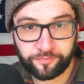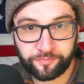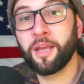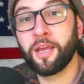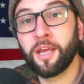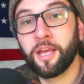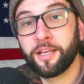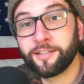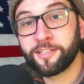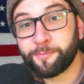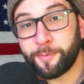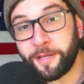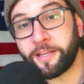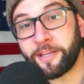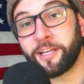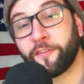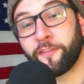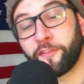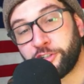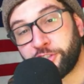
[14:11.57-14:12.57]
Speaking
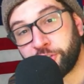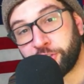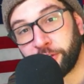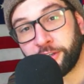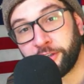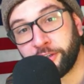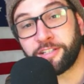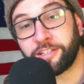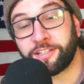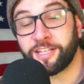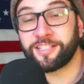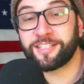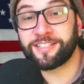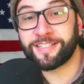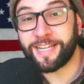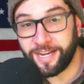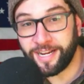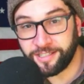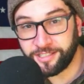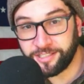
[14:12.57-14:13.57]
of insurance, this
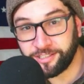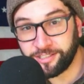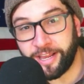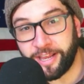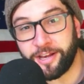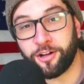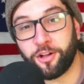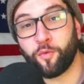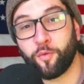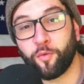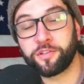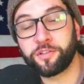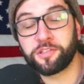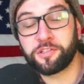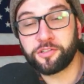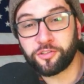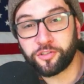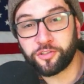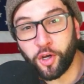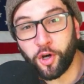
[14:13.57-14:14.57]
next sale was
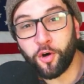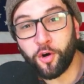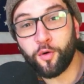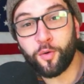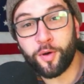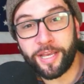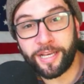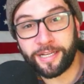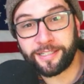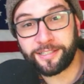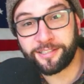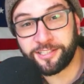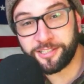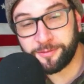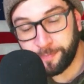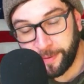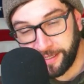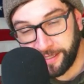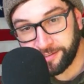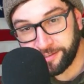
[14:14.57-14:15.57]
so
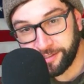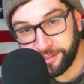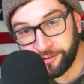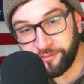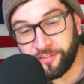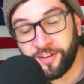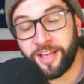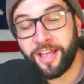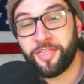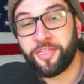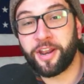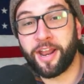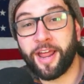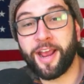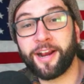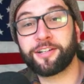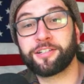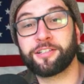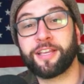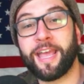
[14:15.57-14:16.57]
expensive that I
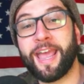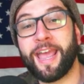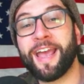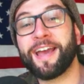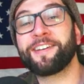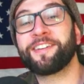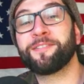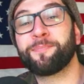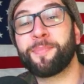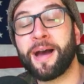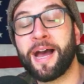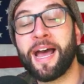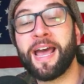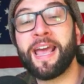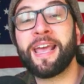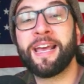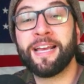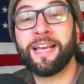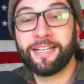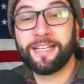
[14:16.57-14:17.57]
actually had to buy
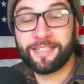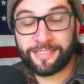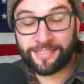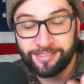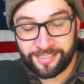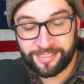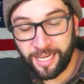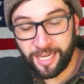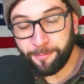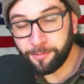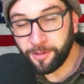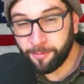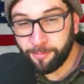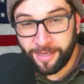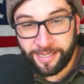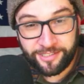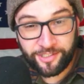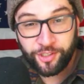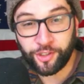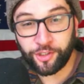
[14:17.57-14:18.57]

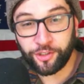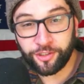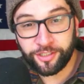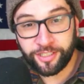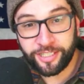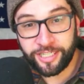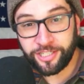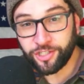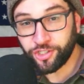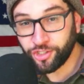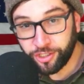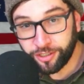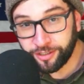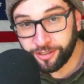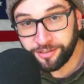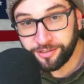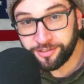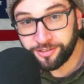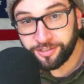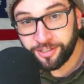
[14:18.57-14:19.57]
supplemental
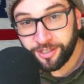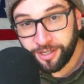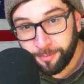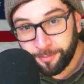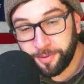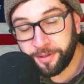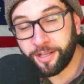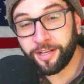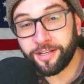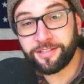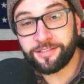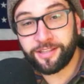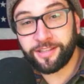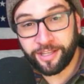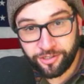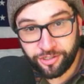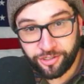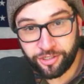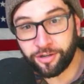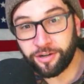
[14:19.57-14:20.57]
insurance because the
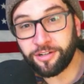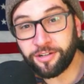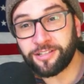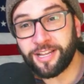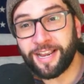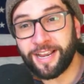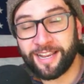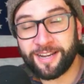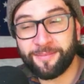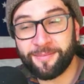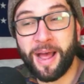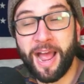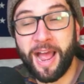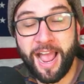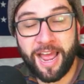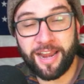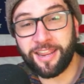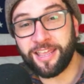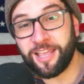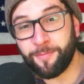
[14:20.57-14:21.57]
insurance that I could buy on
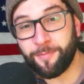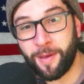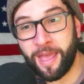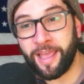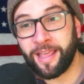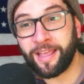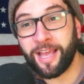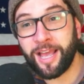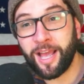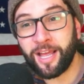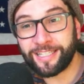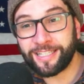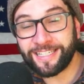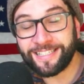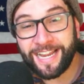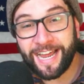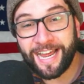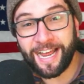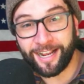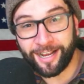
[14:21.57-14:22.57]
eBay did
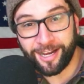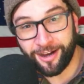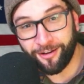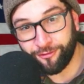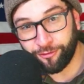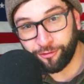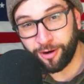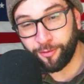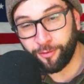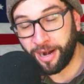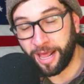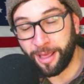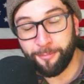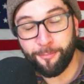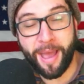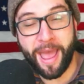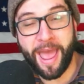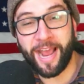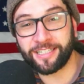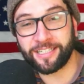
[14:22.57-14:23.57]
not cover it when I
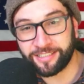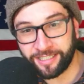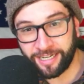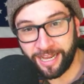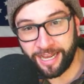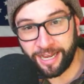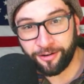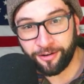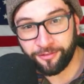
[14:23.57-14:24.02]
maxed it out.